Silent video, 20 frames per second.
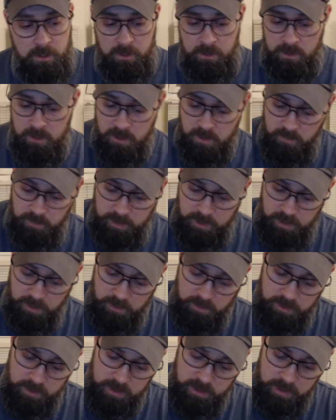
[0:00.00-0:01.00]
Here we go.
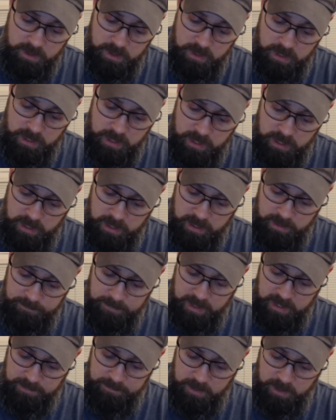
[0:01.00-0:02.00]

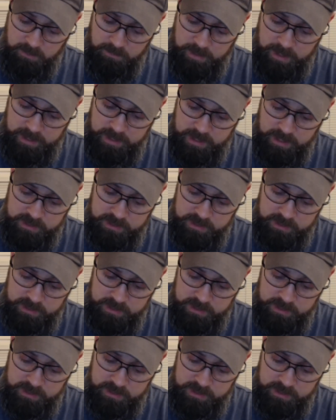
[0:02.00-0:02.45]
I